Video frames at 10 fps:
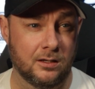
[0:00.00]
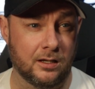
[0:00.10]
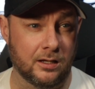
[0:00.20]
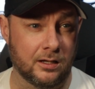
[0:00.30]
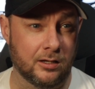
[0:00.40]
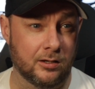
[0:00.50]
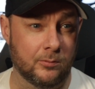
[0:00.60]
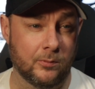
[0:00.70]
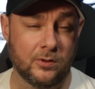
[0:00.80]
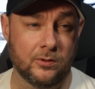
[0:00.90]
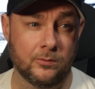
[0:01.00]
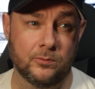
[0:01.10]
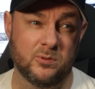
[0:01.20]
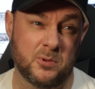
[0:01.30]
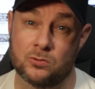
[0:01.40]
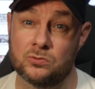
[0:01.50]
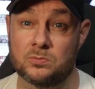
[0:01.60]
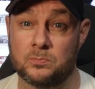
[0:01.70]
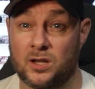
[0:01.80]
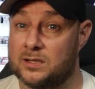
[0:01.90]
The
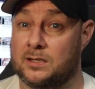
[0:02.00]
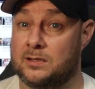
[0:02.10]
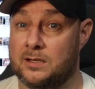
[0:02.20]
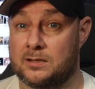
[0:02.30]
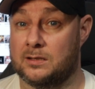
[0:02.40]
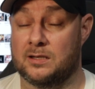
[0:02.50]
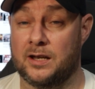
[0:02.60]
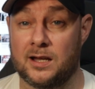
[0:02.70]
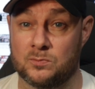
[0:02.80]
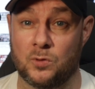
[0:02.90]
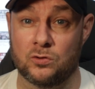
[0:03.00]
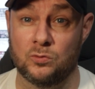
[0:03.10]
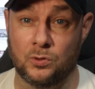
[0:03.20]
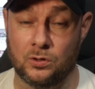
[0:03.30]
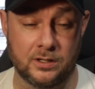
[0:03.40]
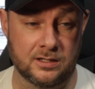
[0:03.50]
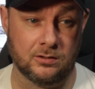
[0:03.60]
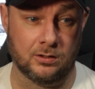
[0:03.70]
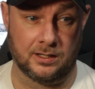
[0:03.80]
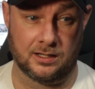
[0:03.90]
models, it's a nice model, but
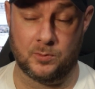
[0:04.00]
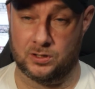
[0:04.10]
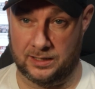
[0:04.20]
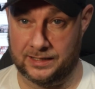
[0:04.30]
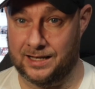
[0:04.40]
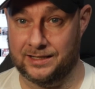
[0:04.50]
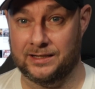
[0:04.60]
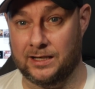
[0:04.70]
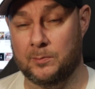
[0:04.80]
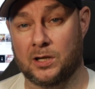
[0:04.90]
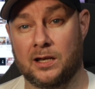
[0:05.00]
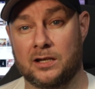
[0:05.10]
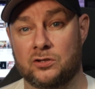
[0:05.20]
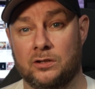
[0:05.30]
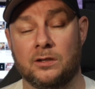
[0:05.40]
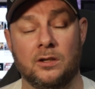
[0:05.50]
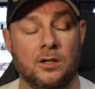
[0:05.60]
it's not like a model like, yeah, I need that in my collection.